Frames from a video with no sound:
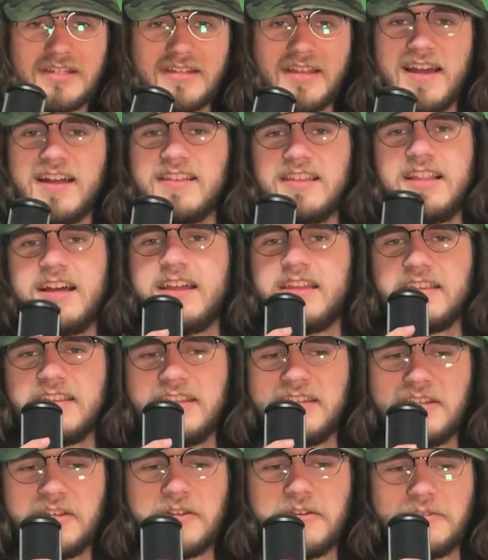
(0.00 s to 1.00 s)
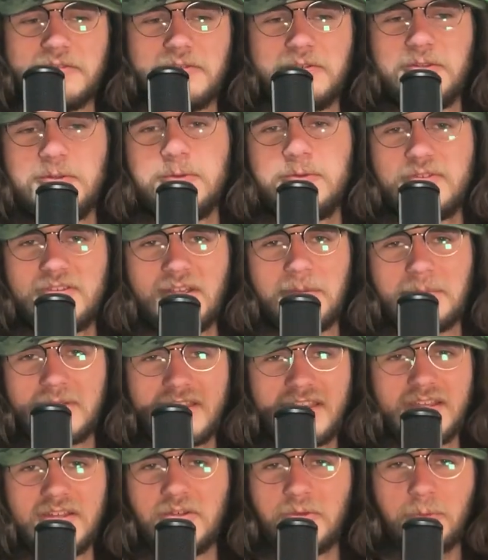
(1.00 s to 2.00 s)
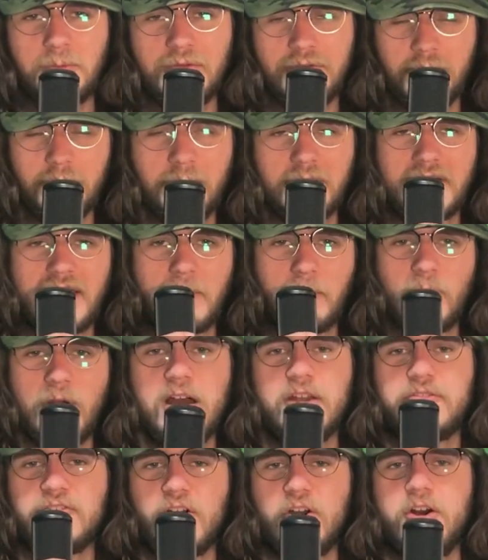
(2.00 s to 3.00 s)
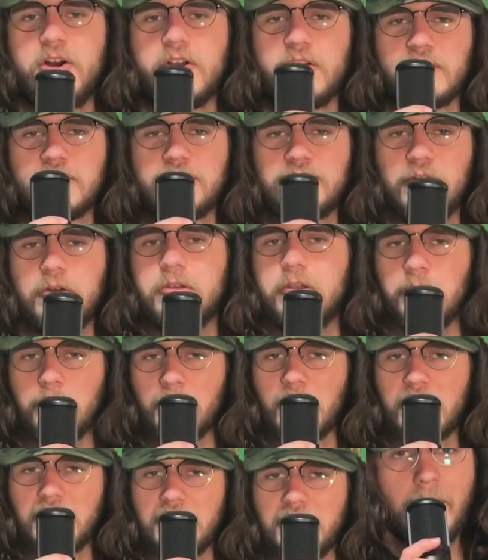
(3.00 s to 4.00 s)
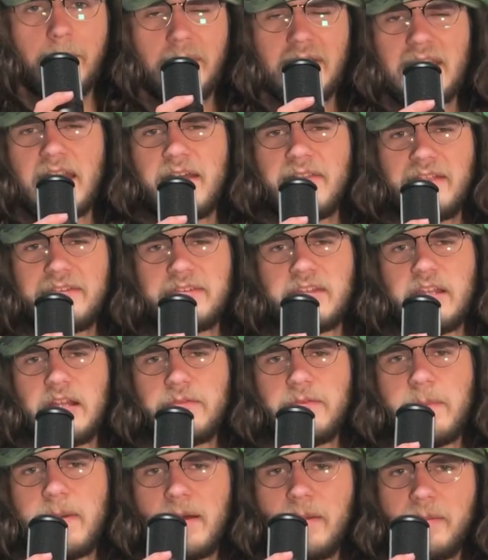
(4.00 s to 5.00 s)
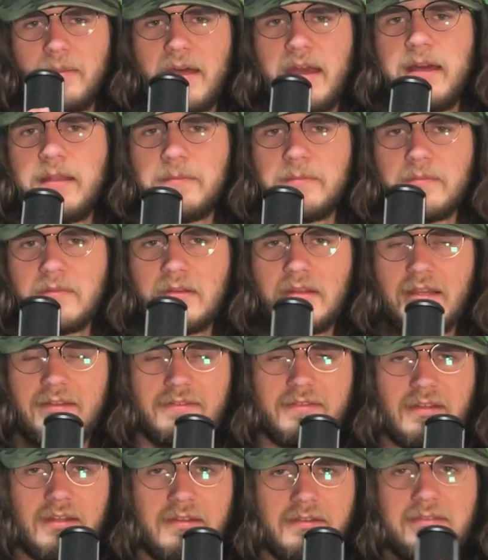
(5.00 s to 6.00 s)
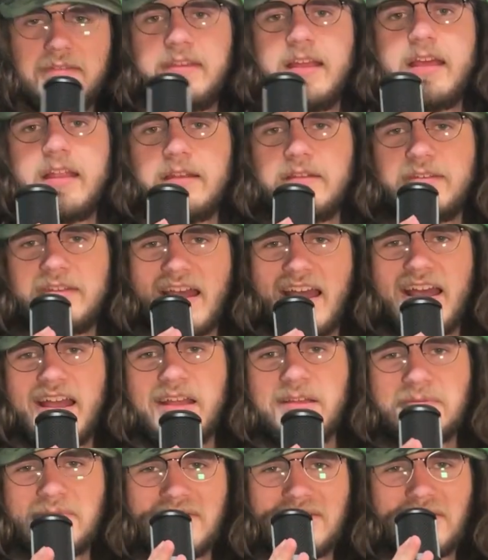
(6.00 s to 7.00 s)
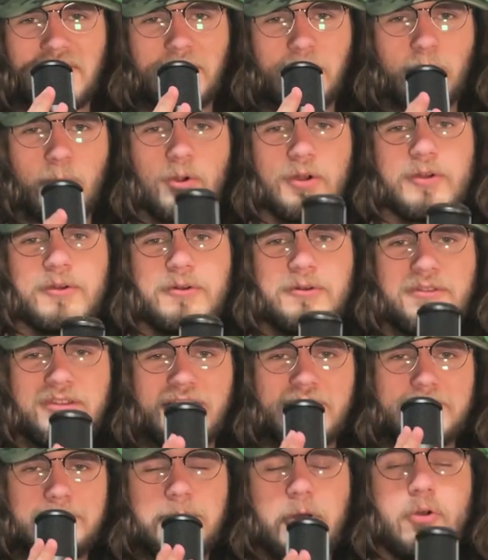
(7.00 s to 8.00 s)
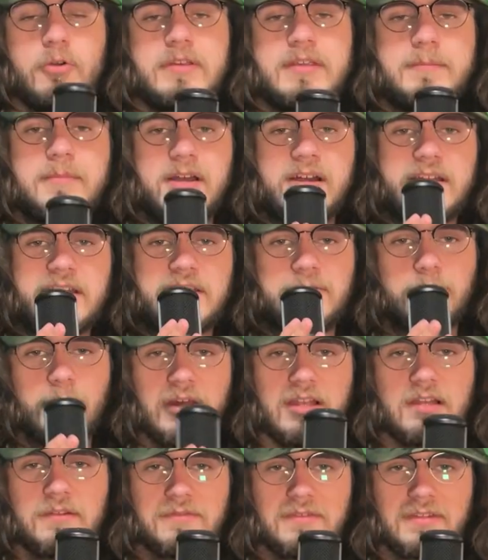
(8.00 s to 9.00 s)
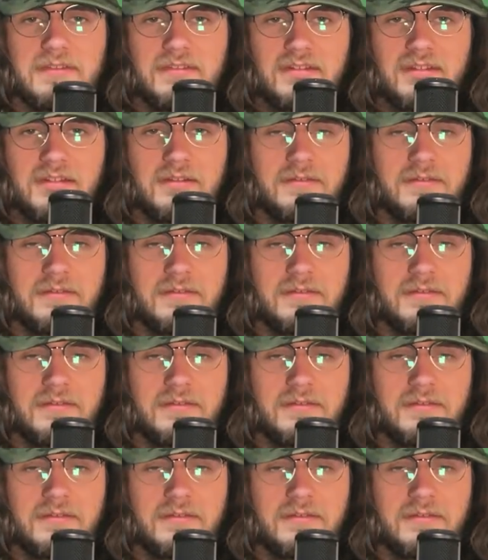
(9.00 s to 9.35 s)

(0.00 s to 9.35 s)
not lying here, knew some kid who was doing a Watchog solo run. But yeah, that's enough about that. Let's instead dive into the world of Pokemon irrelevancy.